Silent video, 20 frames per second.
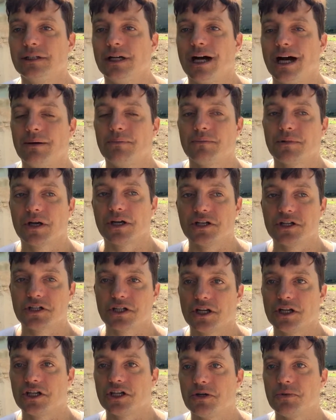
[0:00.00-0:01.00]

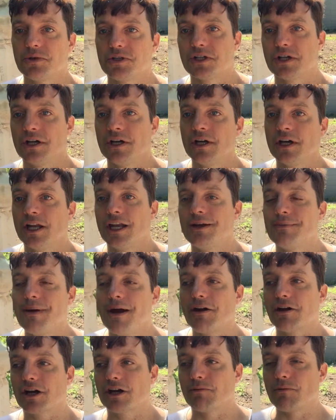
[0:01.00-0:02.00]
because um, uh, she was a, an
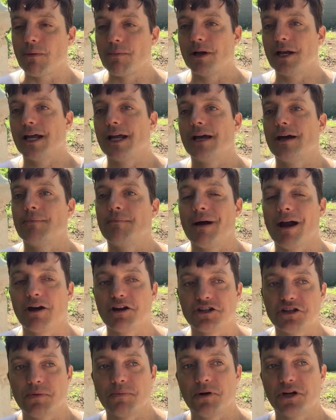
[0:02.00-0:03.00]
American woman here,
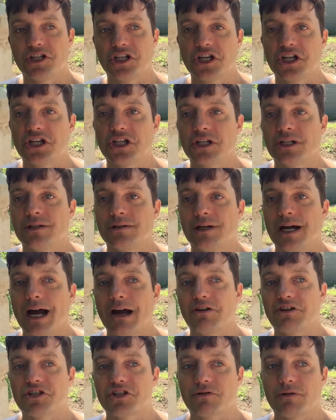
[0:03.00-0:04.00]
married to a British
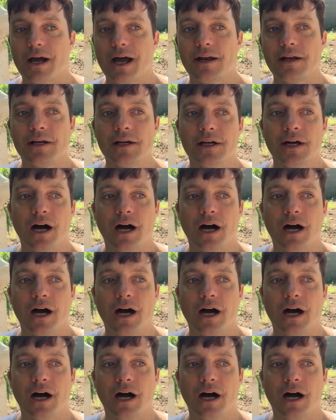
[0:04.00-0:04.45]
aristocrat.